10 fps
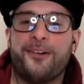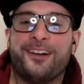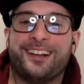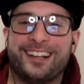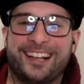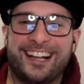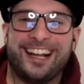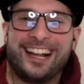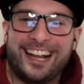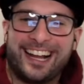
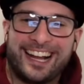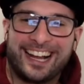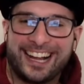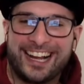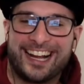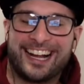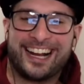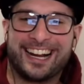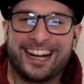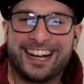
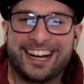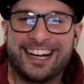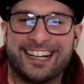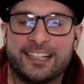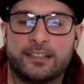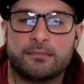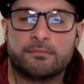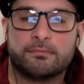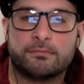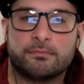
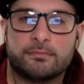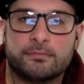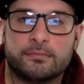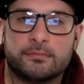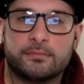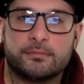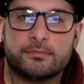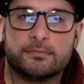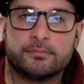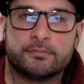
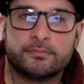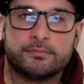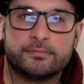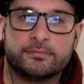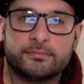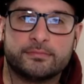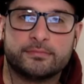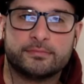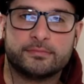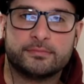
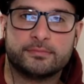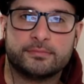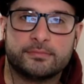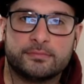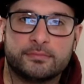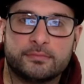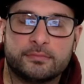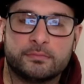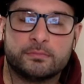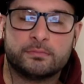
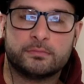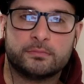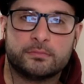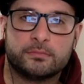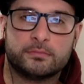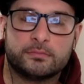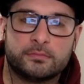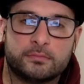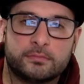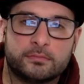
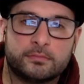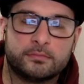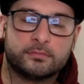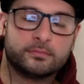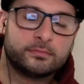No words are spoken by the person on screen.